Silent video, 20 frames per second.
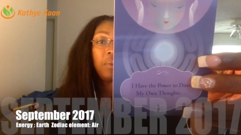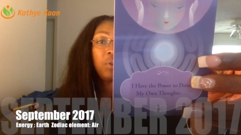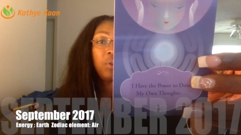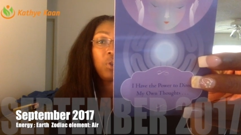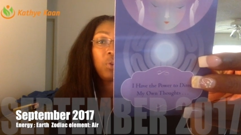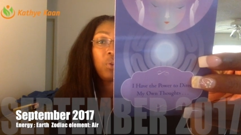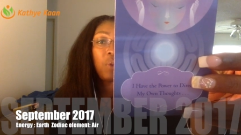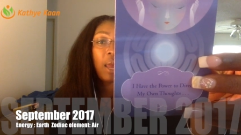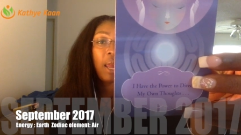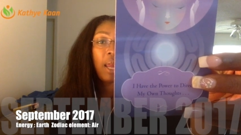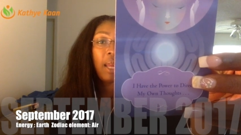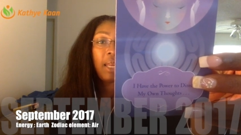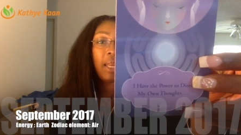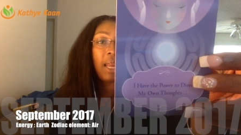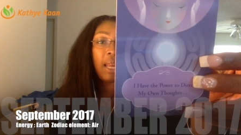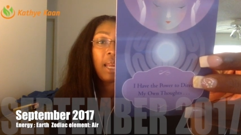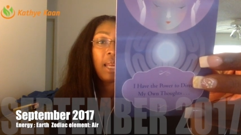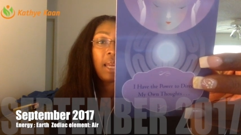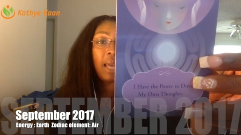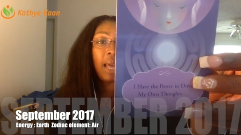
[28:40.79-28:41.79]

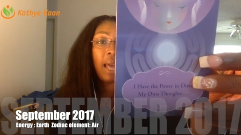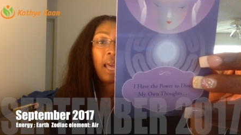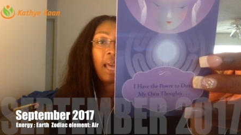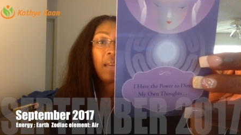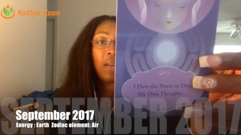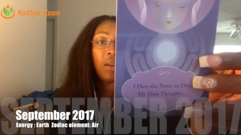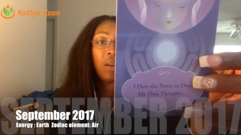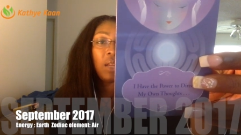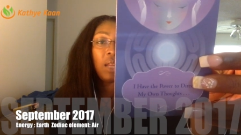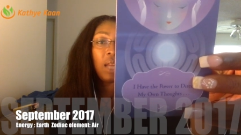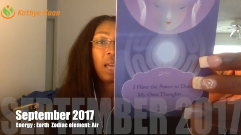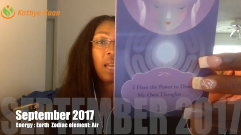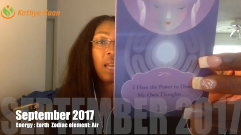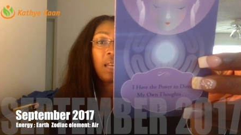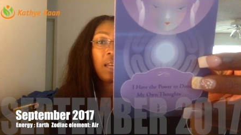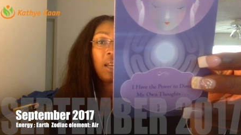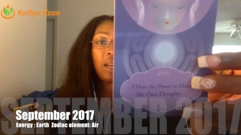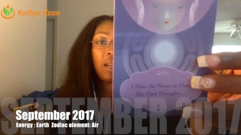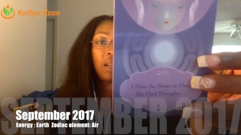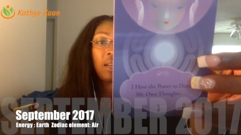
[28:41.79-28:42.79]
training
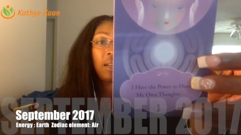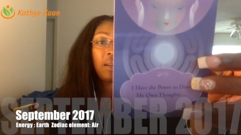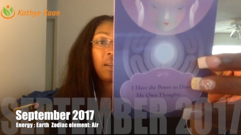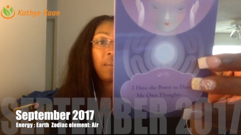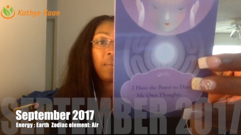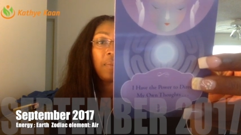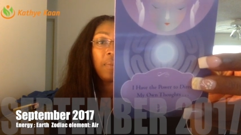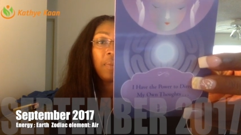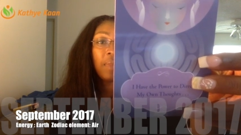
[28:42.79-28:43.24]
another